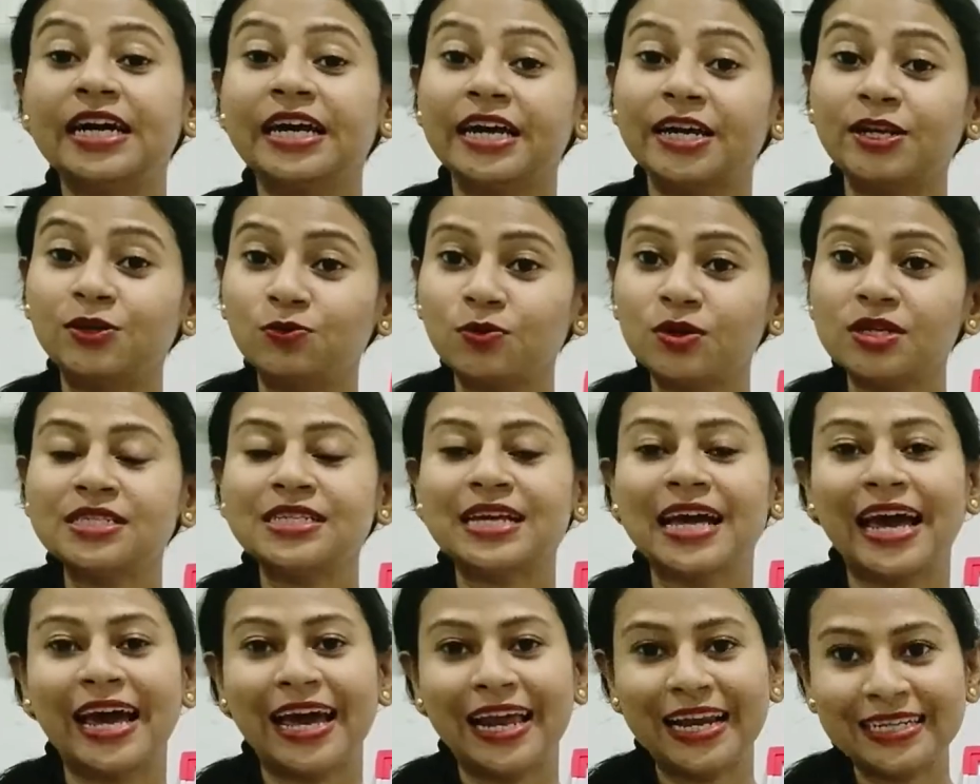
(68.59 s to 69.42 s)
it was
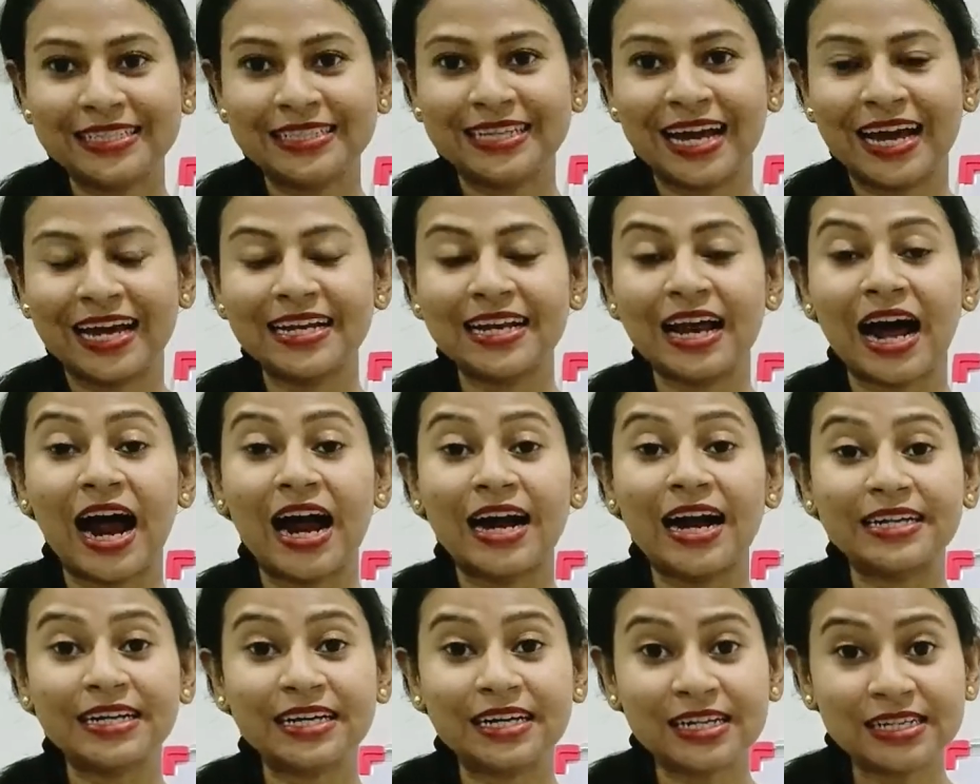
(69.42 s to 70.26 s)
held that
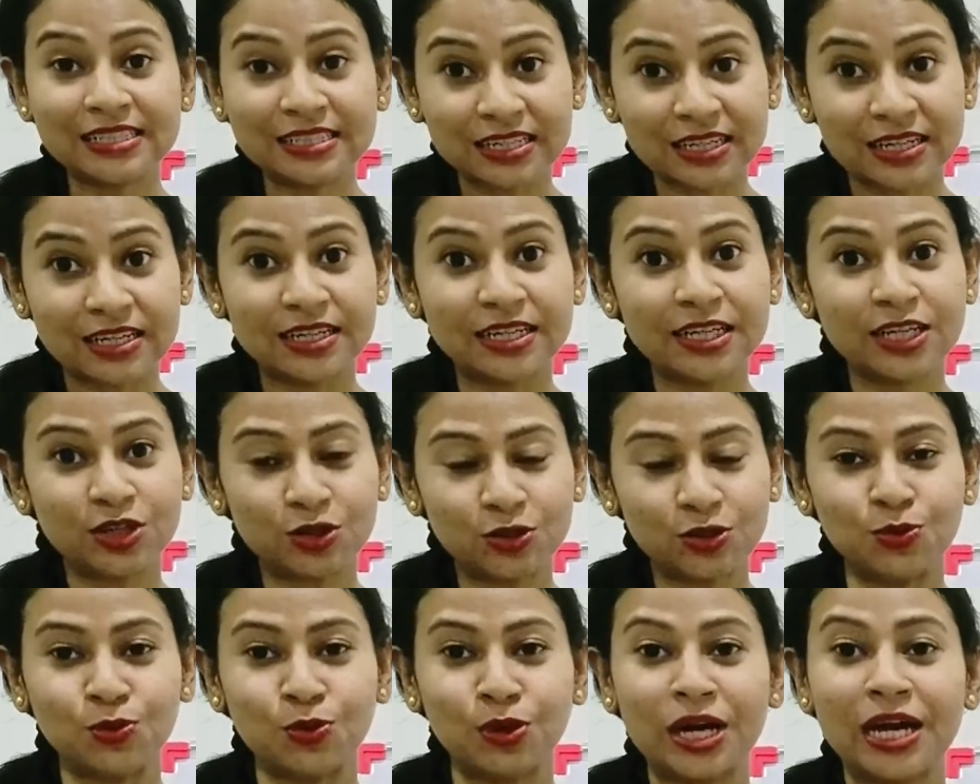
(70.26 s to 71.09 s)
Article
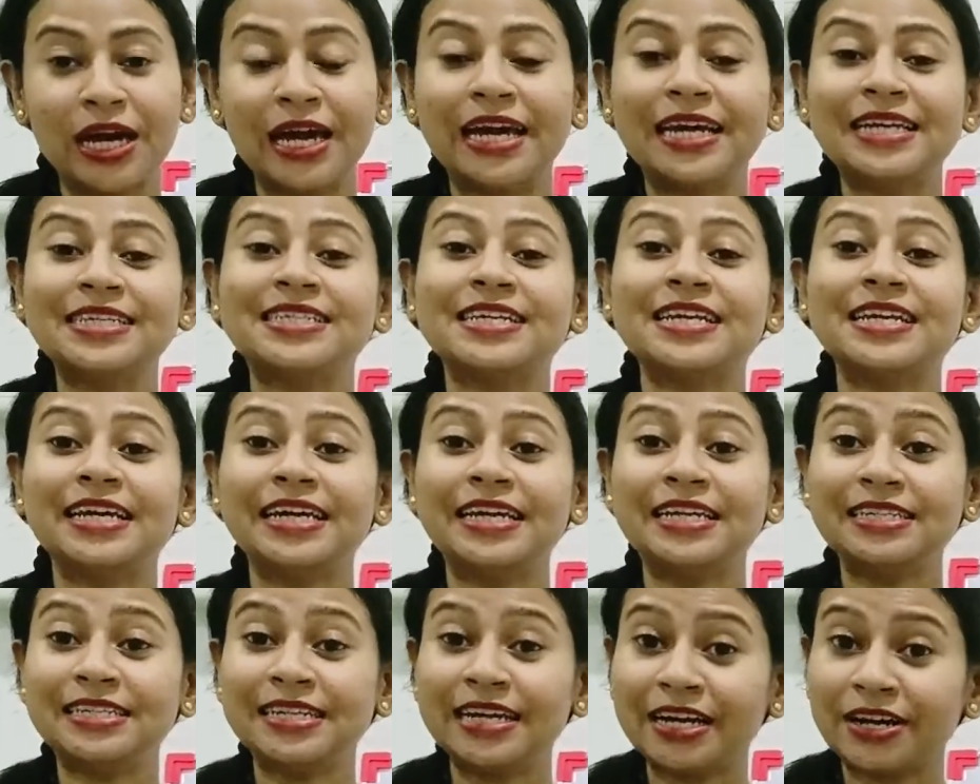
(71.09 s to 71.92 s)
32 is an
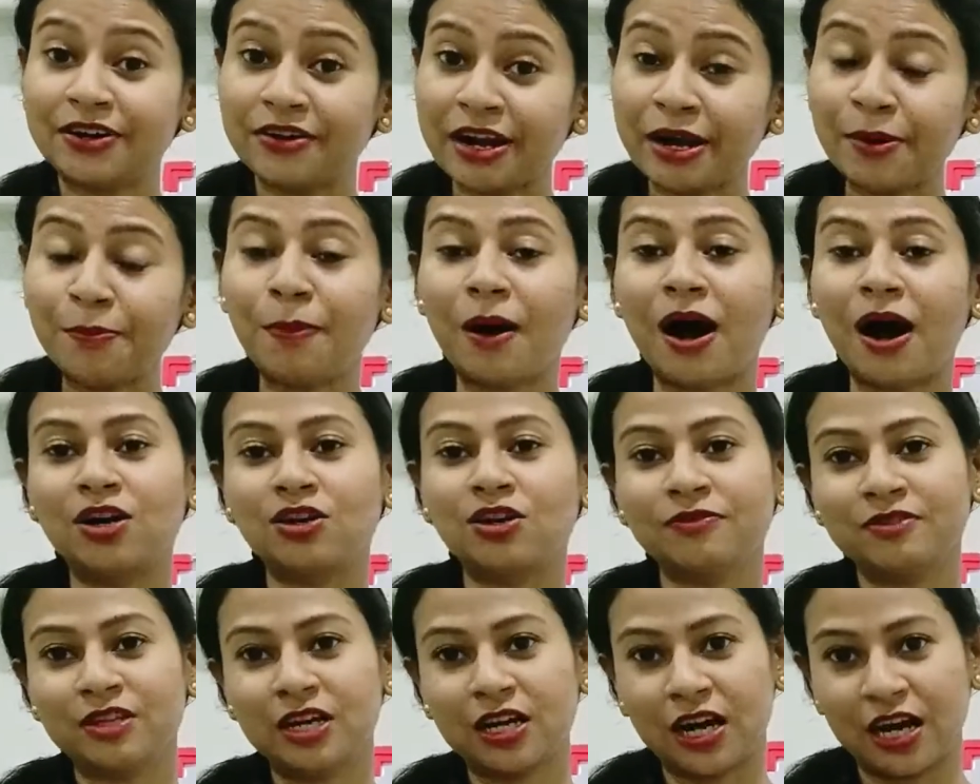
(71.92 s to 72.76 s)
integral part
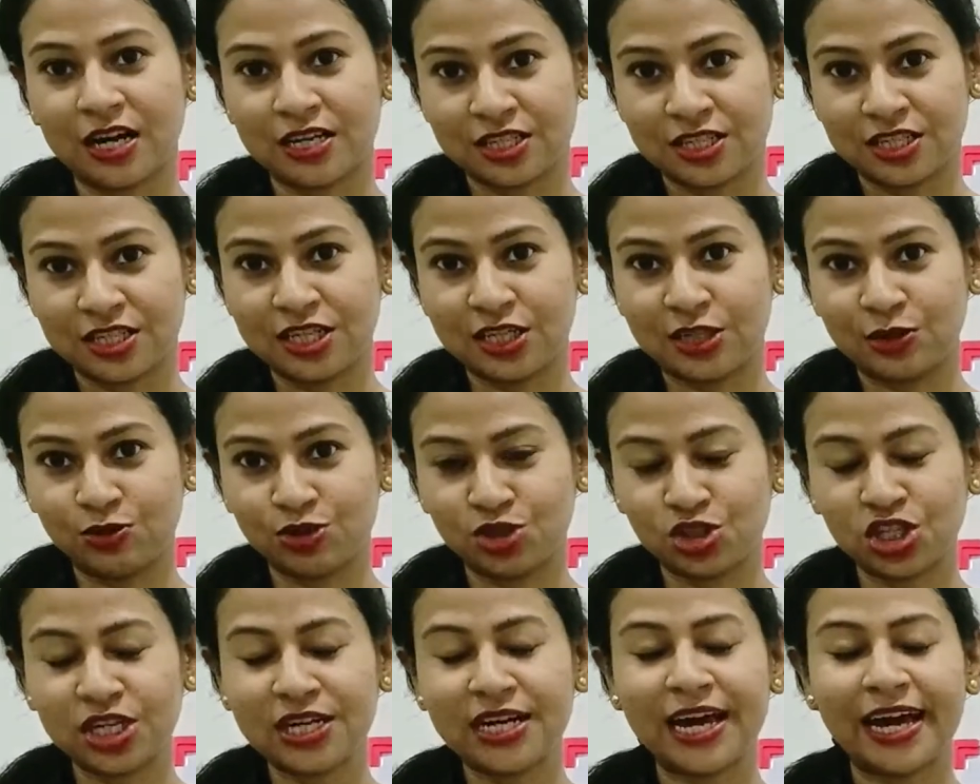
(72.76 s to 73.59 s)
of the
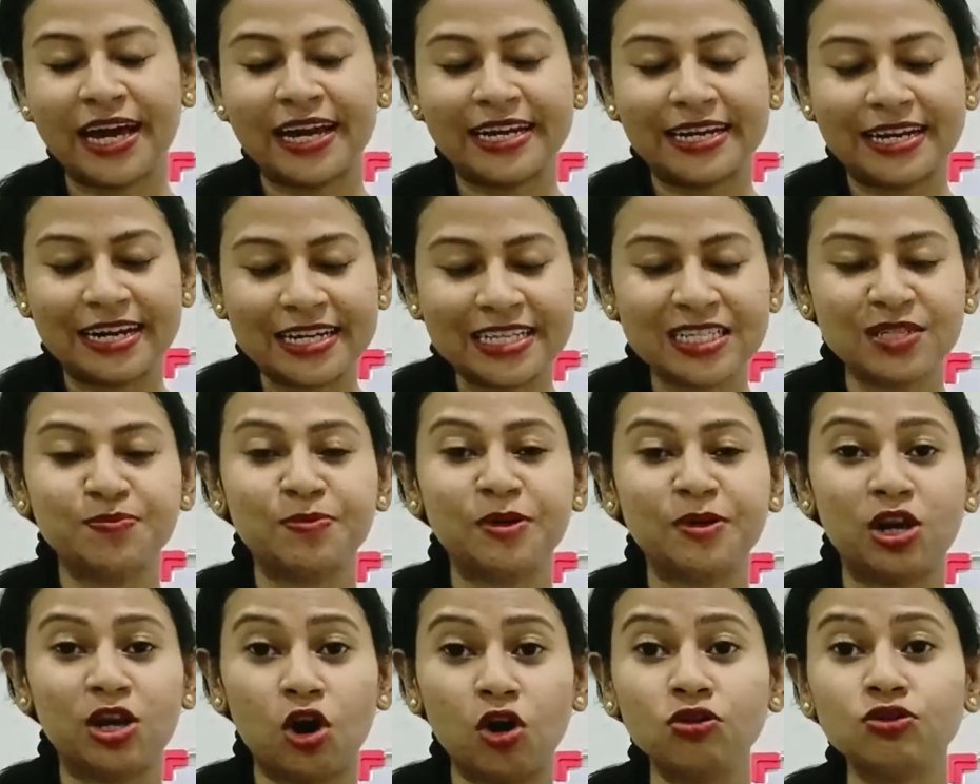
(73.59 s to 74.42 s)
Constitution and thus
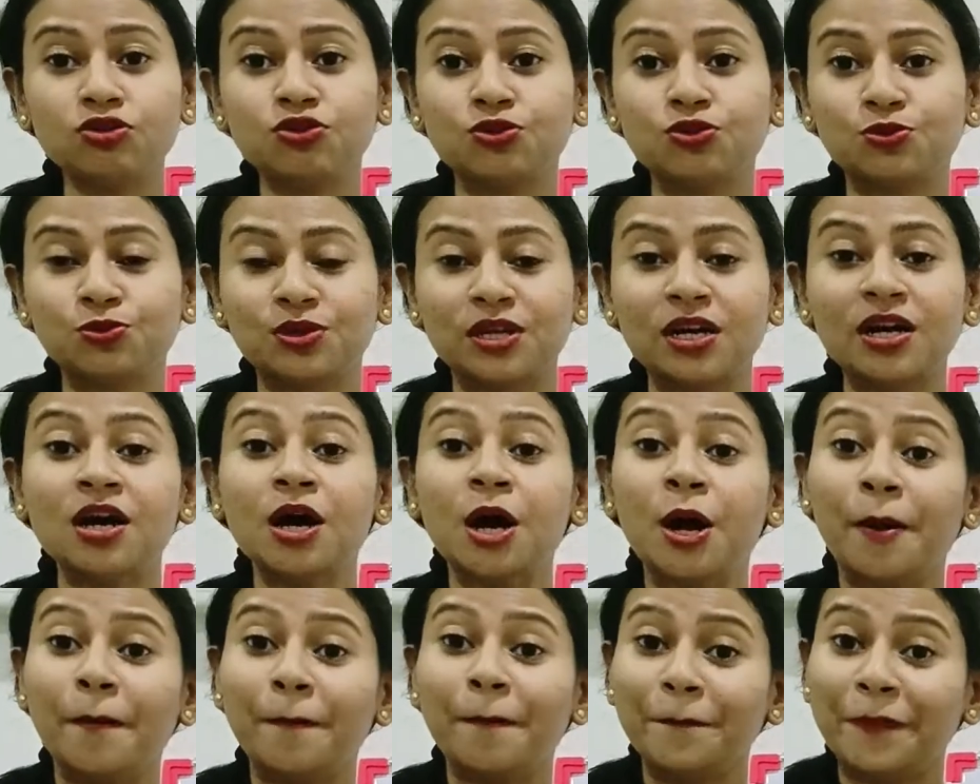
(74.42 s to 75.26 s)
belongs to the
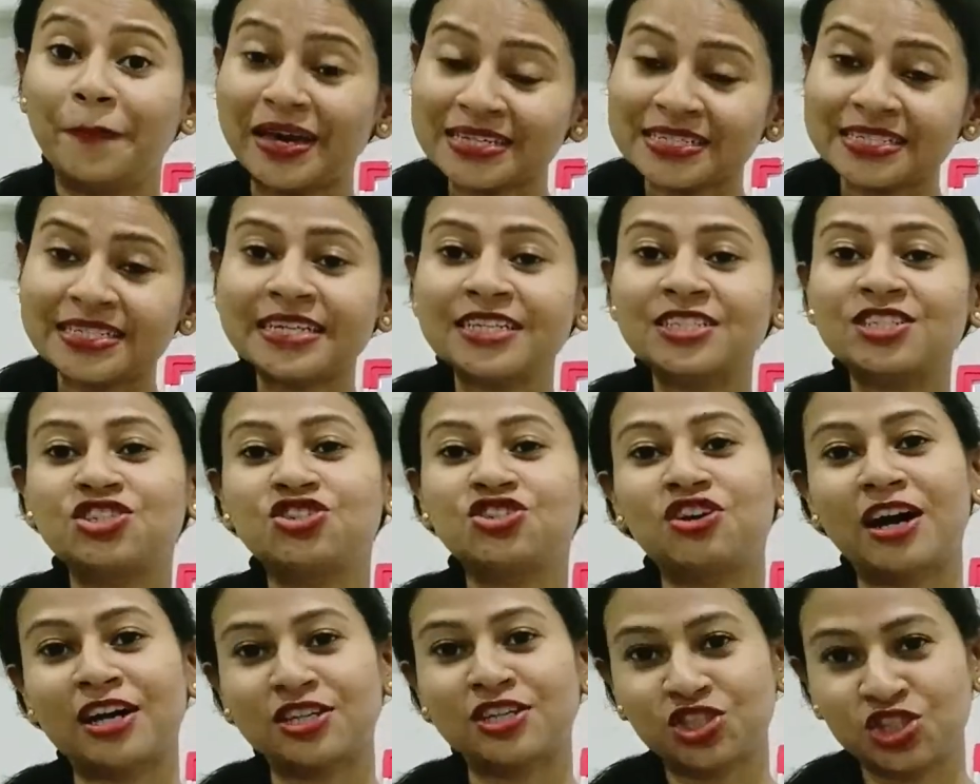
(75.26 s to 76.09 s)
basic
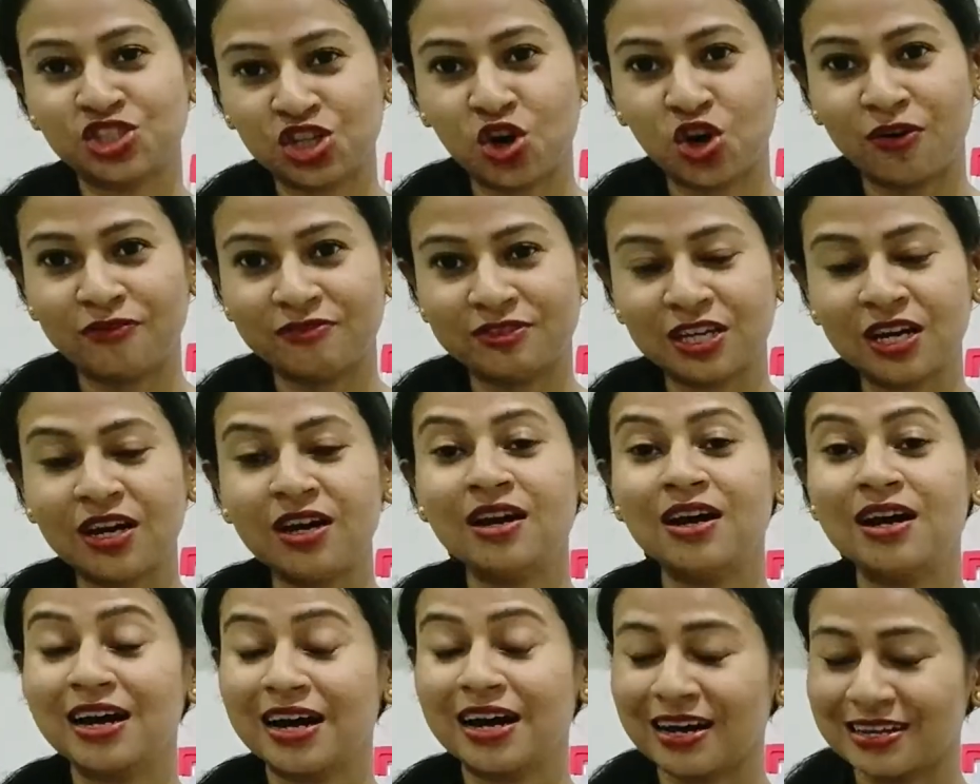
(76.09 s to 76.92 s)
structure of the
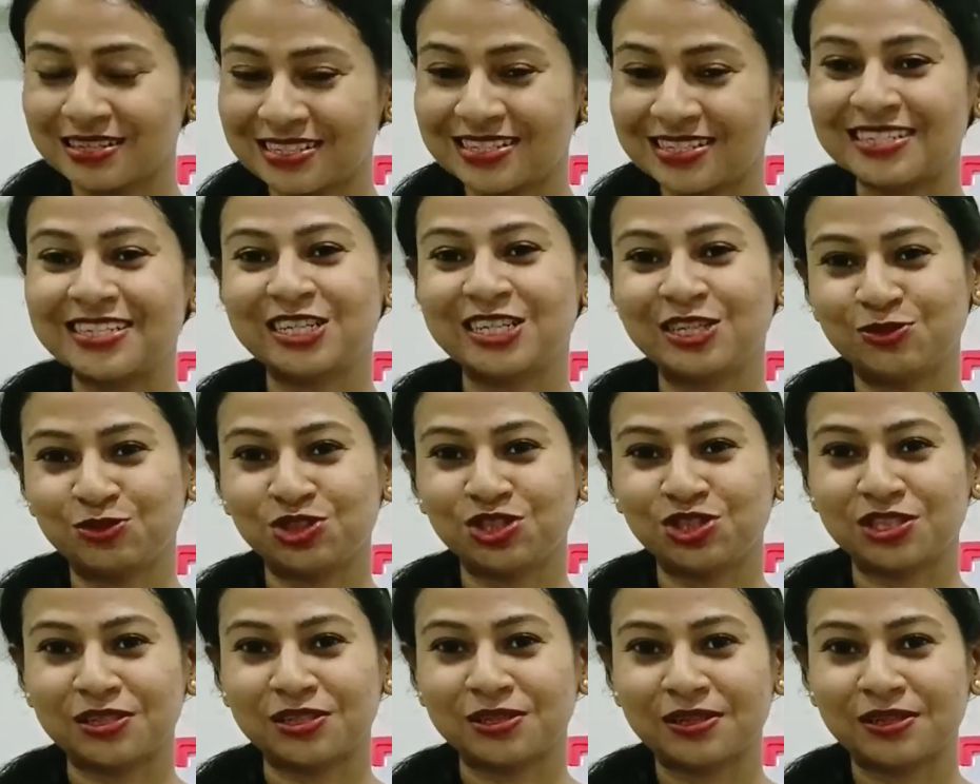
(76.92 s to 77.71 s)
Constitution.